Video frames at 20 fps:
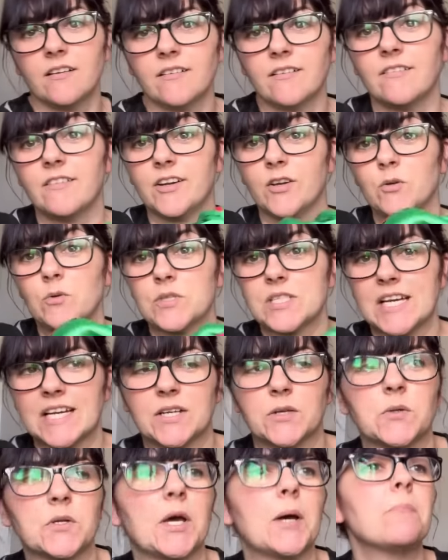got it all
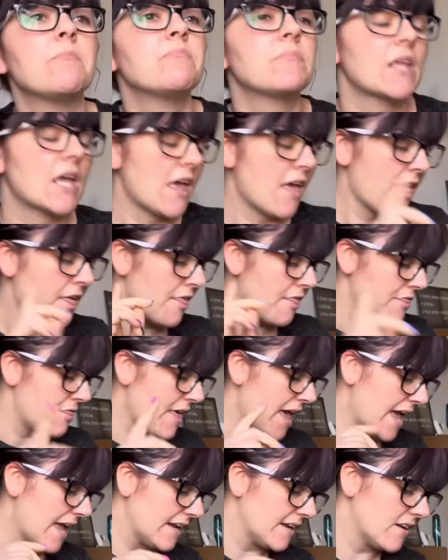tangled up.
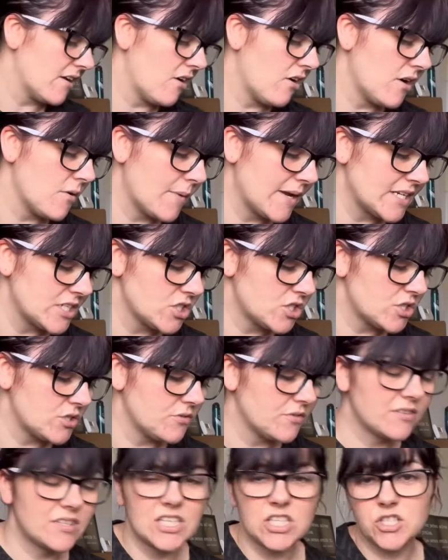Then I went
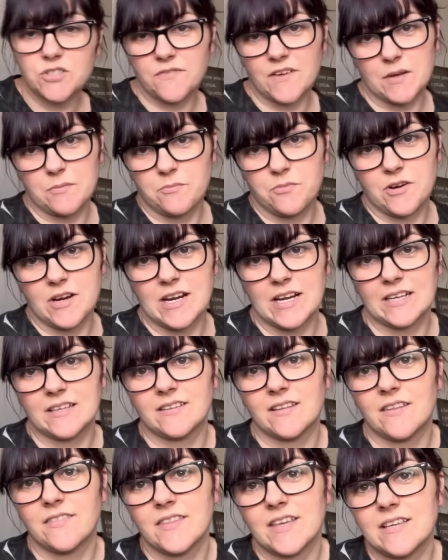to Stitch
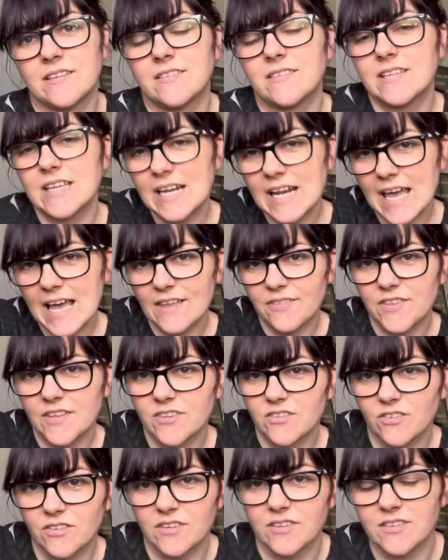Fabrics and they still had
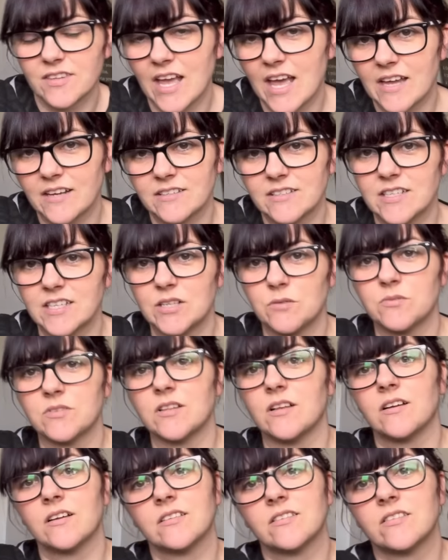this on the stand and it was
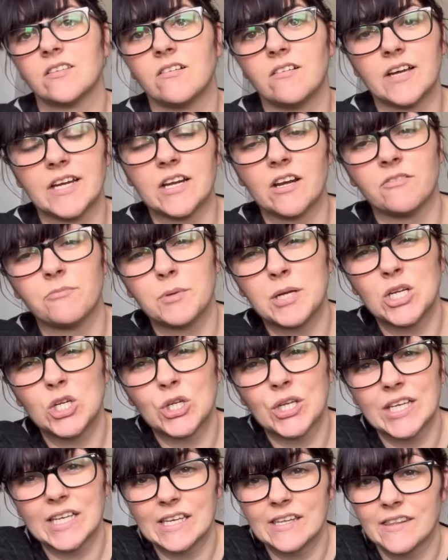like a sign. I've been
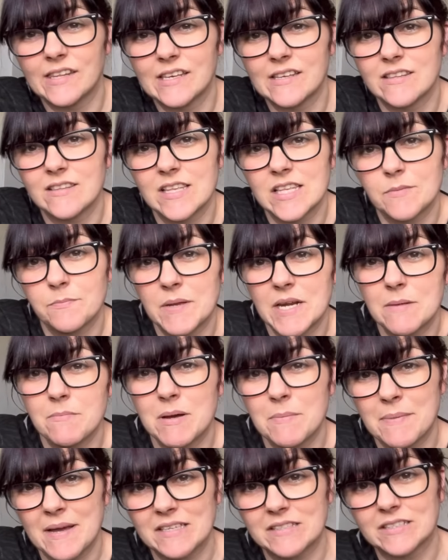looking at this, it's been in
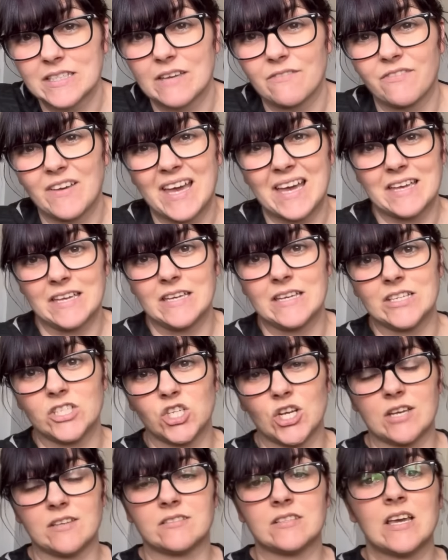my basket for
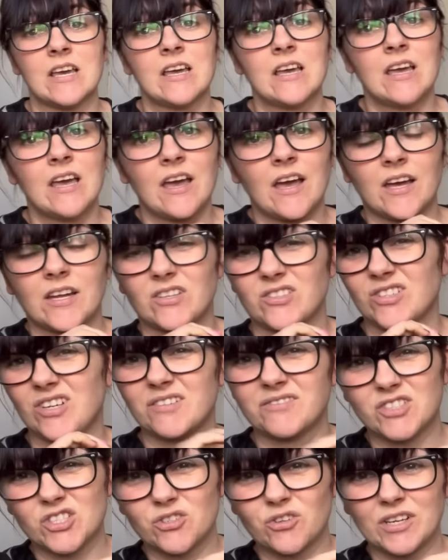ages and I was like,
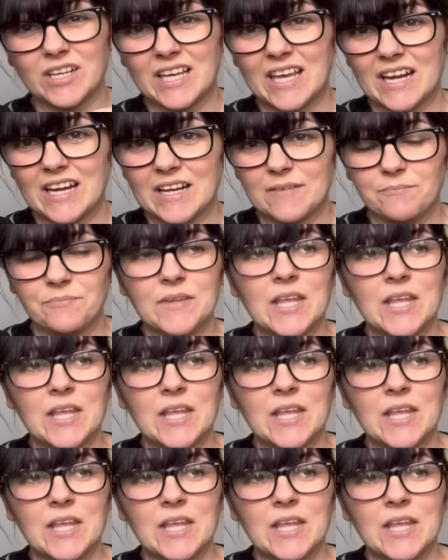I've just got to get it.